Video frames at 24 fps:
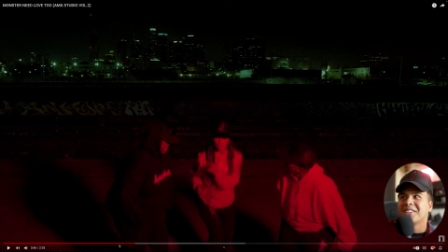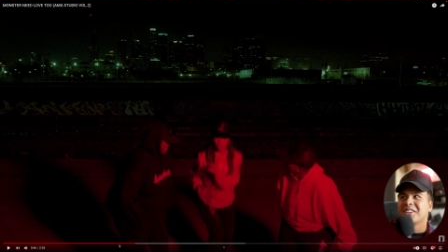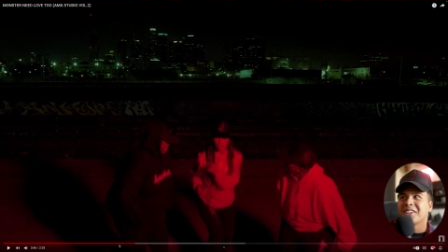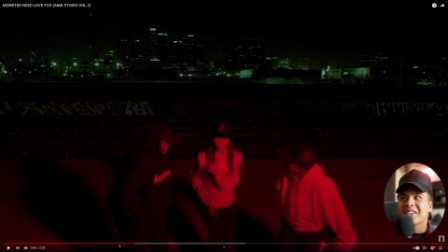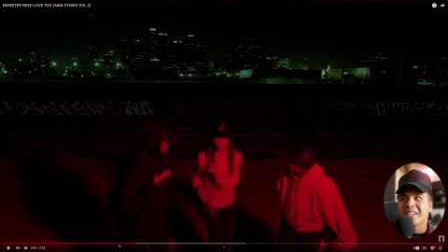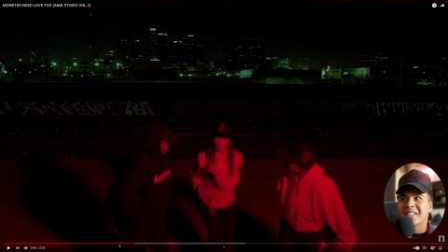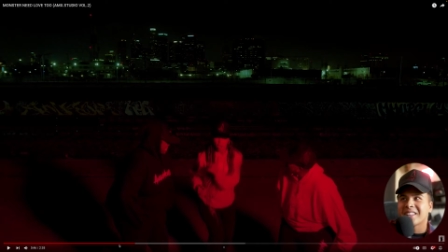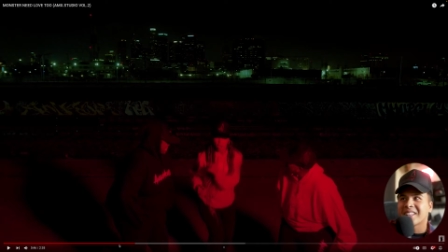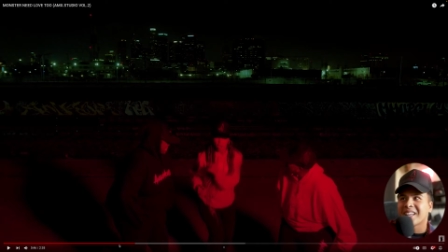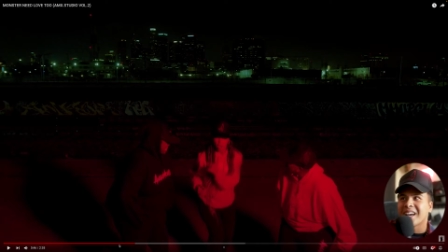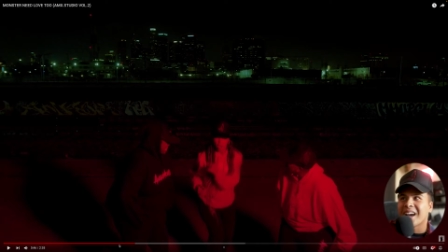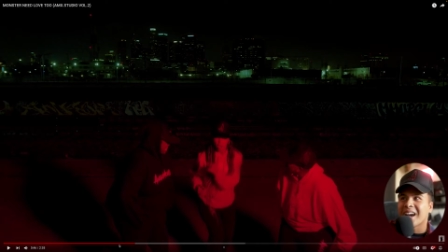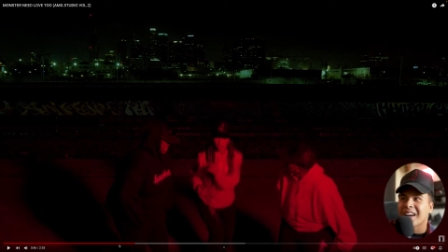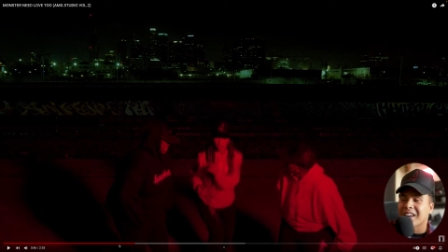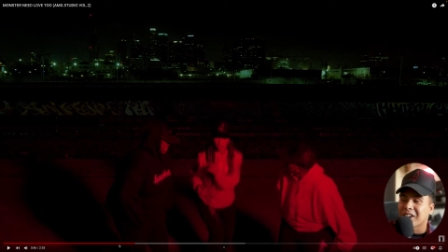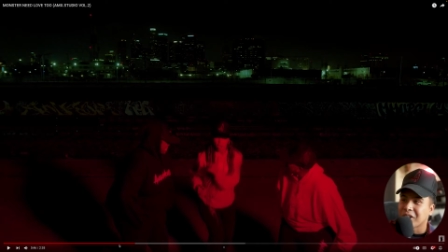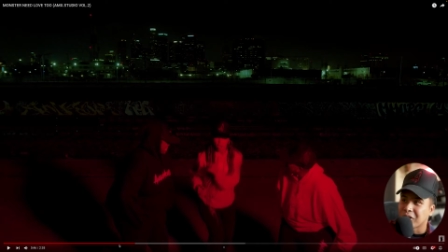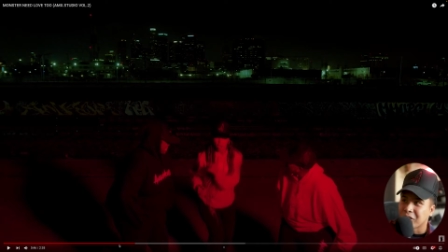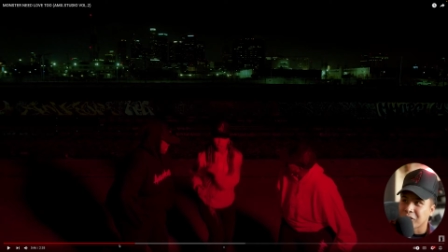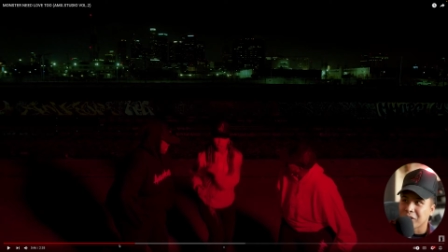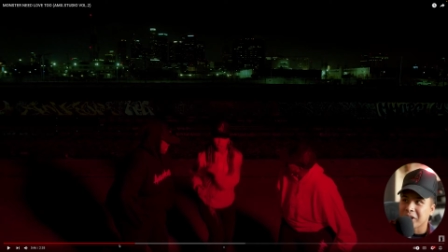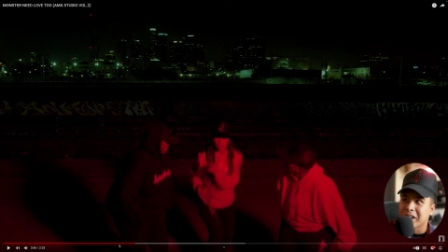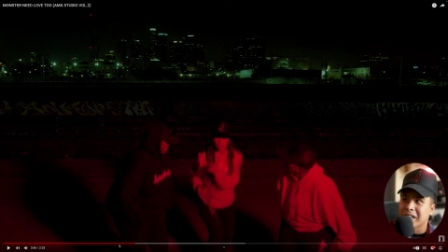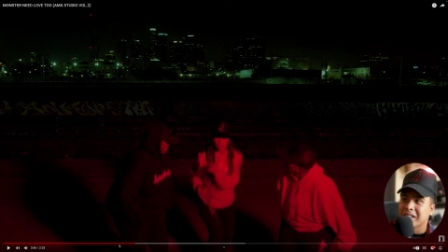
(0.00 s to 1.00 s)
Look at that.
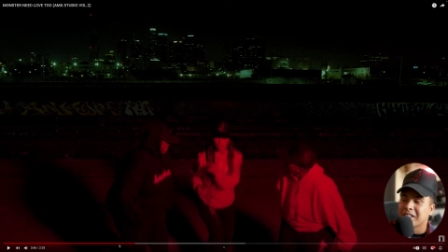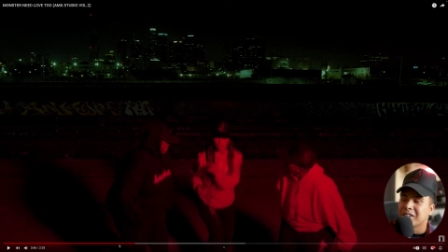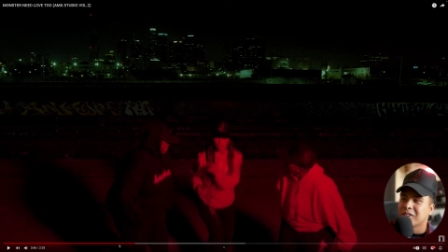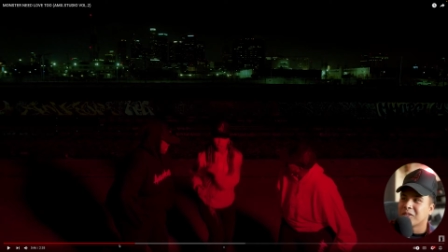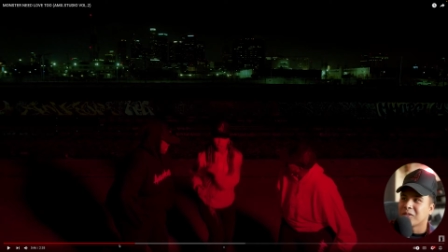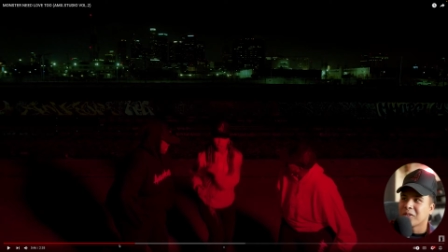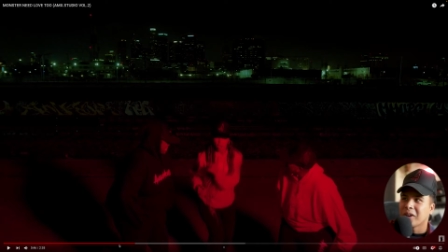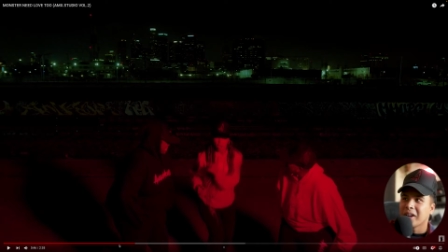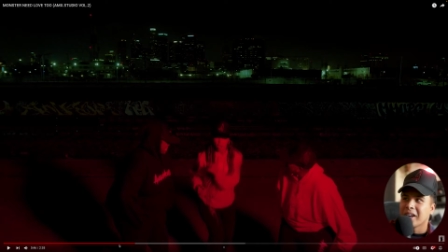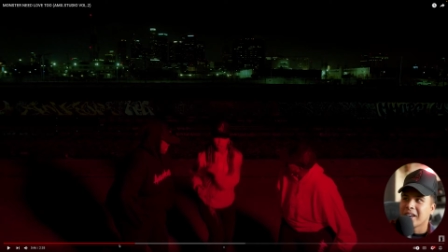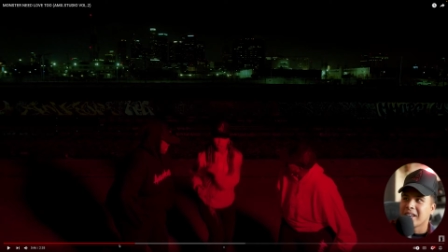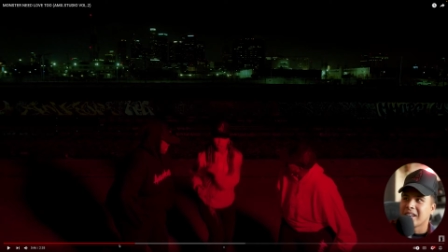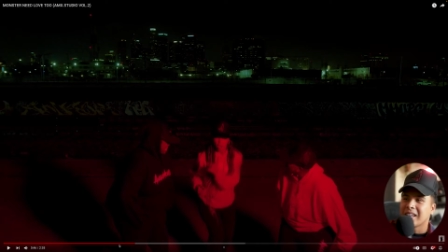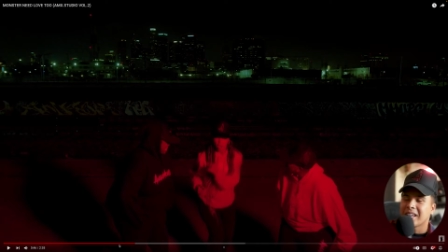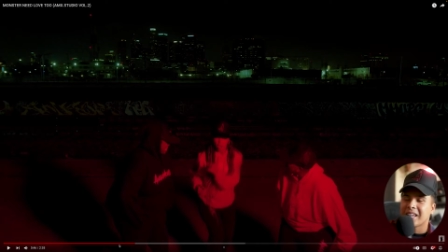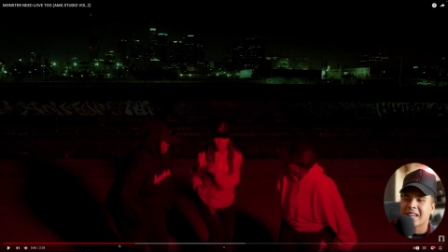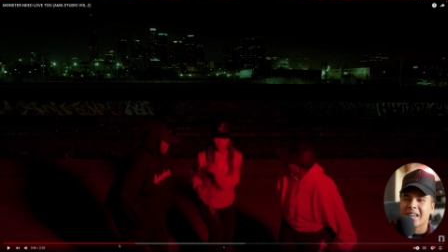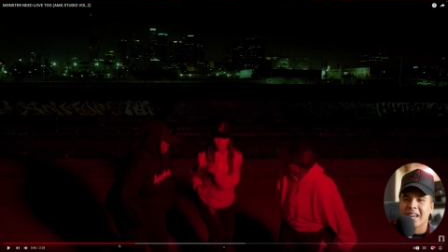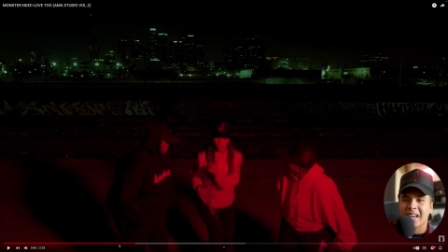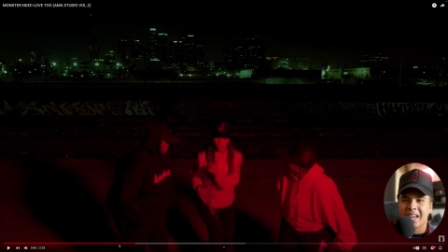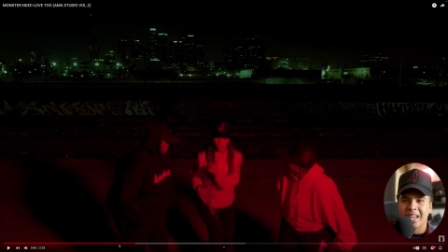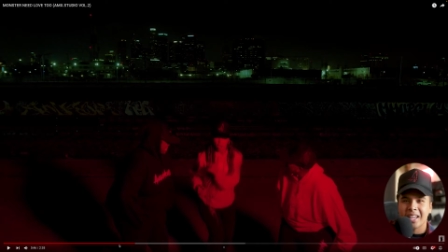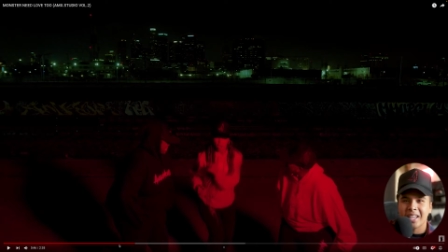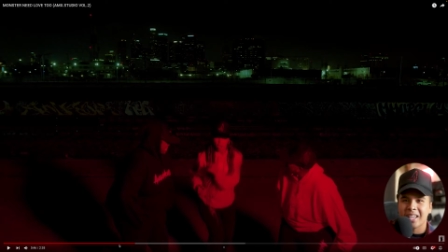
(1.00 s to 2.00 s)
Green and red. It
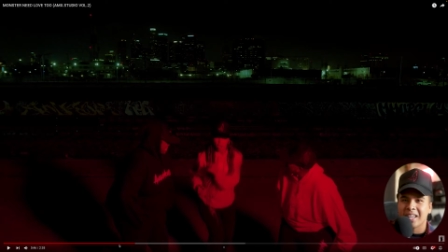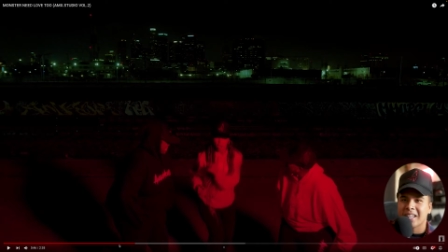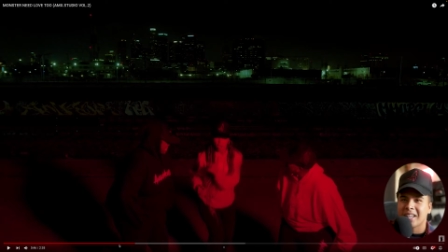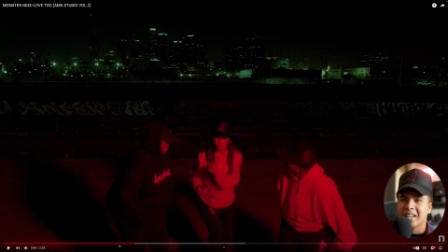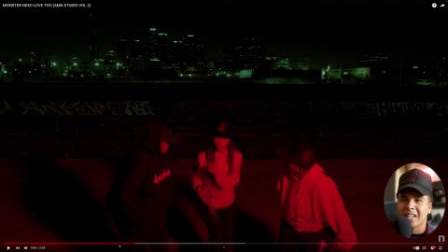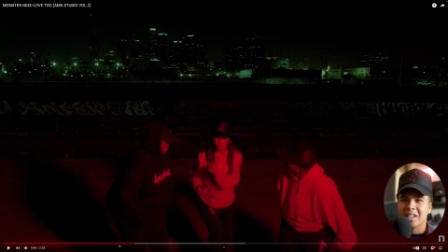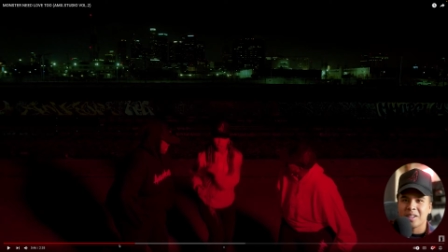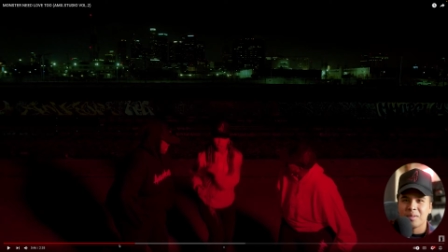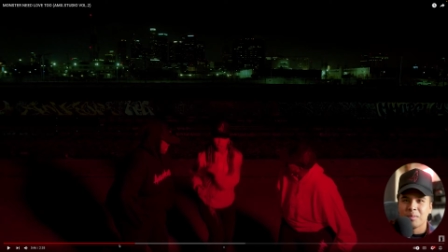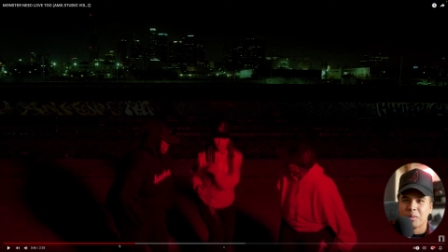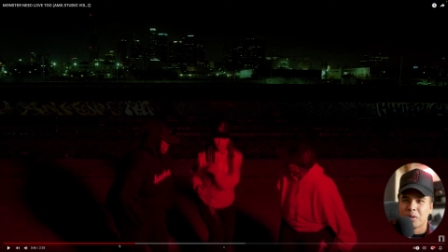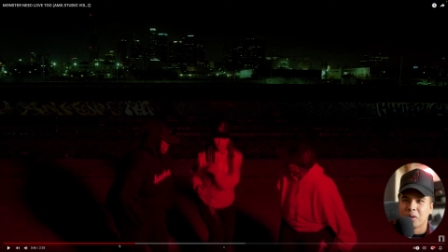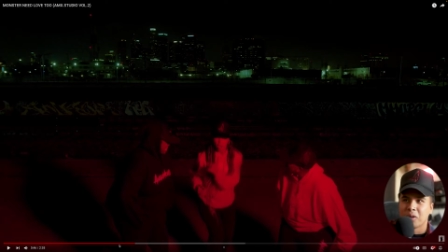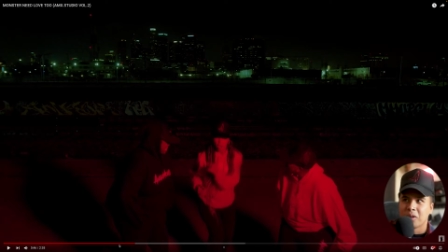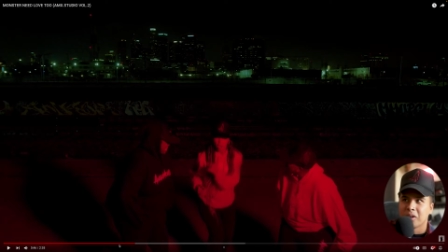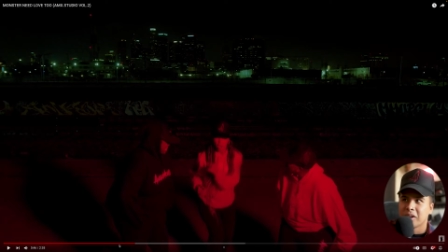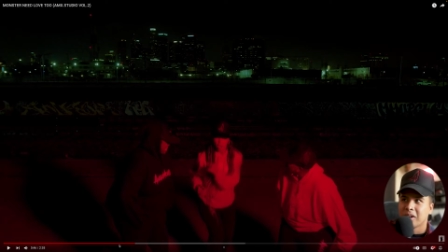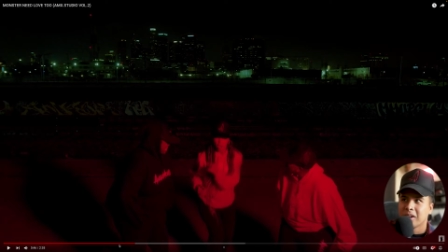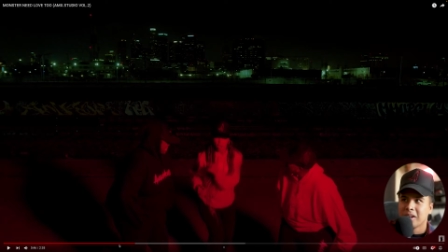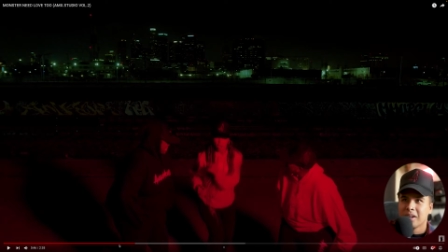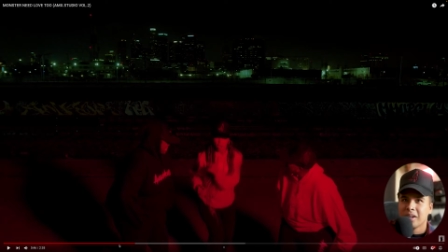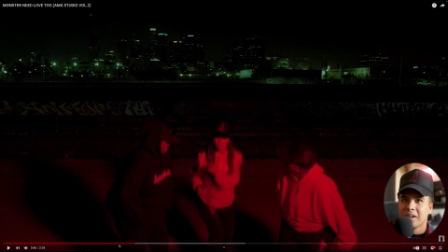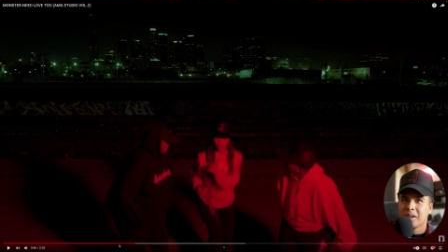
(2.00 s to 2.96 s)
can't get any more